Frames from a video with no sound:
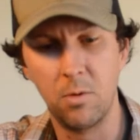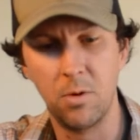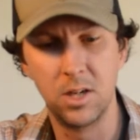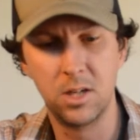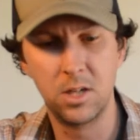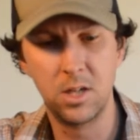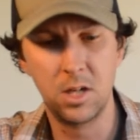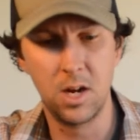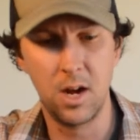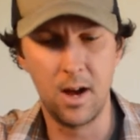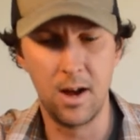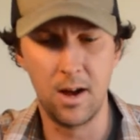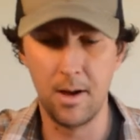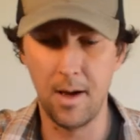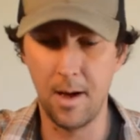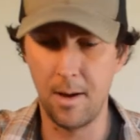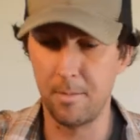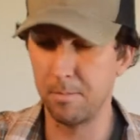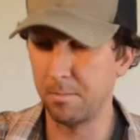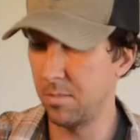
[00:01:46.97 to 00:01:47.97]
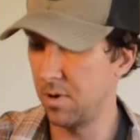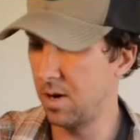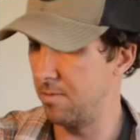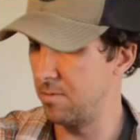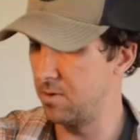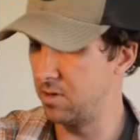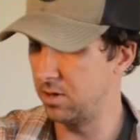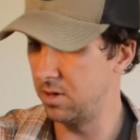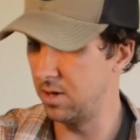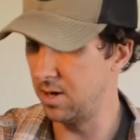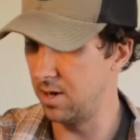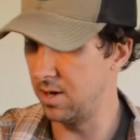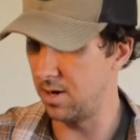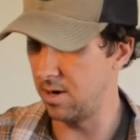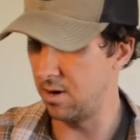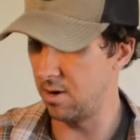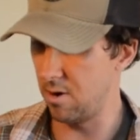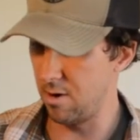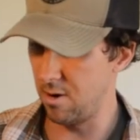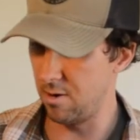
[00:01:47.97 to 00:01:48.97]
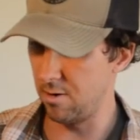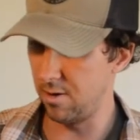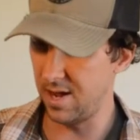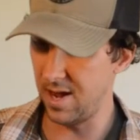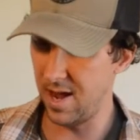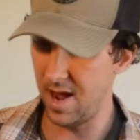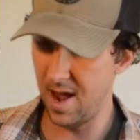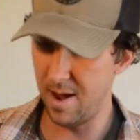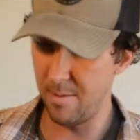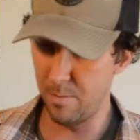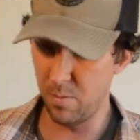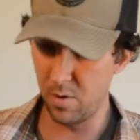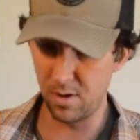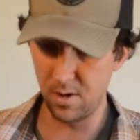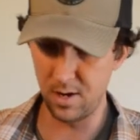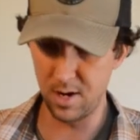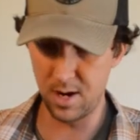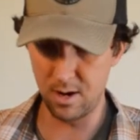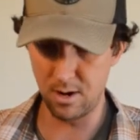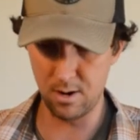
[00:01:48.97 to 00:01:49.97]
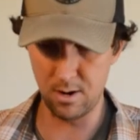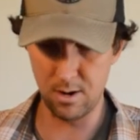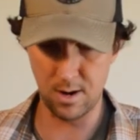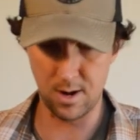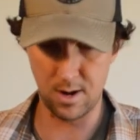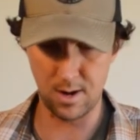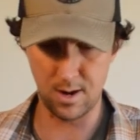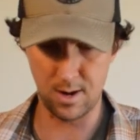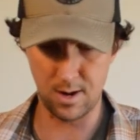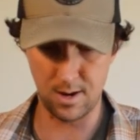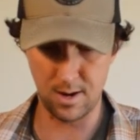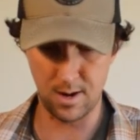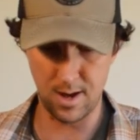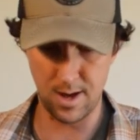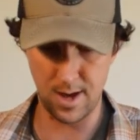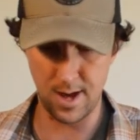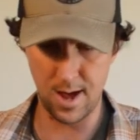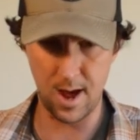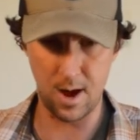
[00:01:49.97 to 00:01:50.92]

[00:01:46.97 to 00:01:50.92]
which uh, I'm coming to you in early April here, and uh,